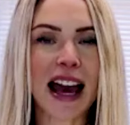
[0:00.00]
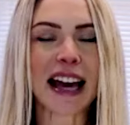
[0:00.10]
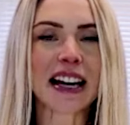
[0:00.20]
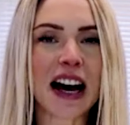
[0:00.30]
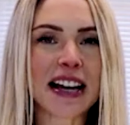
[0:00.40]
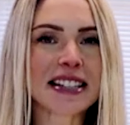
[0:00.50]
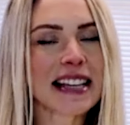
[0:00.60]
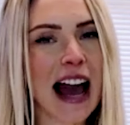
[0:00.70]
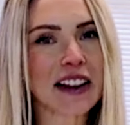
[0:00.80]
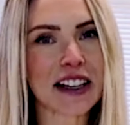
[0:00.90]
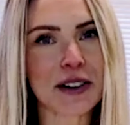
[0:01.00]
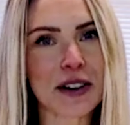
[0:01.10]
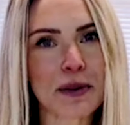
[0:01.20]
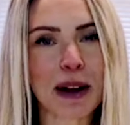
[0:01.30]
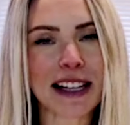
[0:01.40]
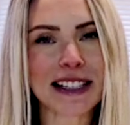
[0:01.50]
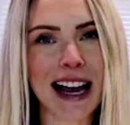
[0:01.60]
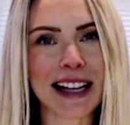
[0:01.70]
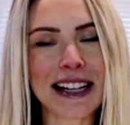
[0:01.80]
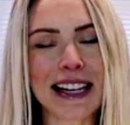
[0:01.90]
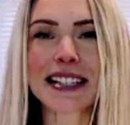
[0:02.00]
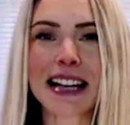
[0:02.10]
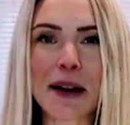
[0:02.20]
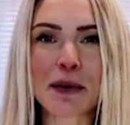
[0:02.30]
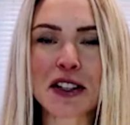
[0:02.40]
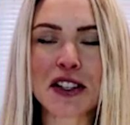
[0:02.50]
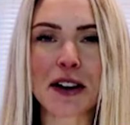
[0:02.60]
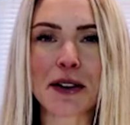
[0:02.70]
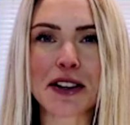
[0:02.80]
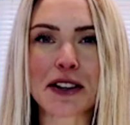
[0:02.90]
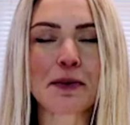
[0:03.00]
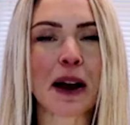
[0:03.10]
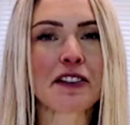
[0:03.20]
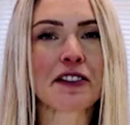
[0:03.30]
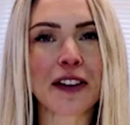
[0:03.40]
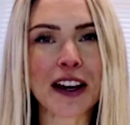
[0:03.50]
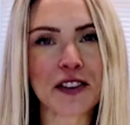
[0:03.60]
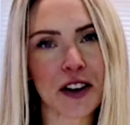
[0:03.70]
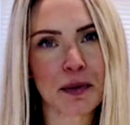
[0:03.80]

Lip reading: Hey guys, Kelly here with PlantX, and today I'm going to share with you my favorite